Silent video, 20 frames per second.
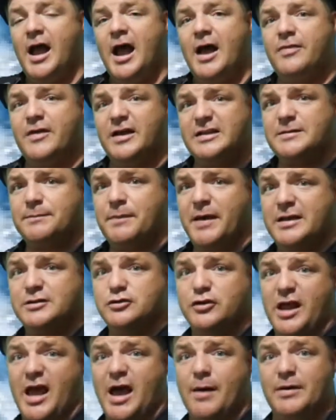And that
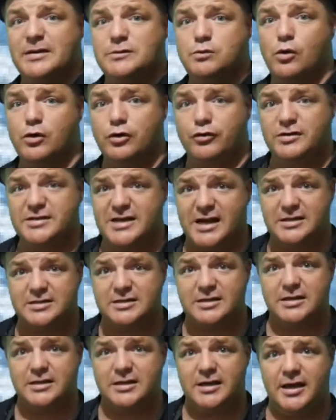depends on how much water is
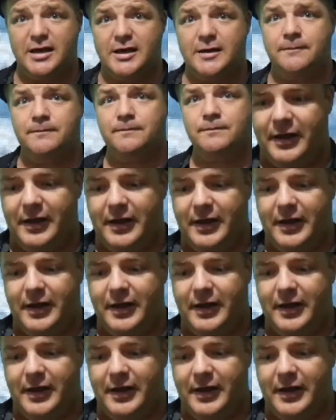actually in the air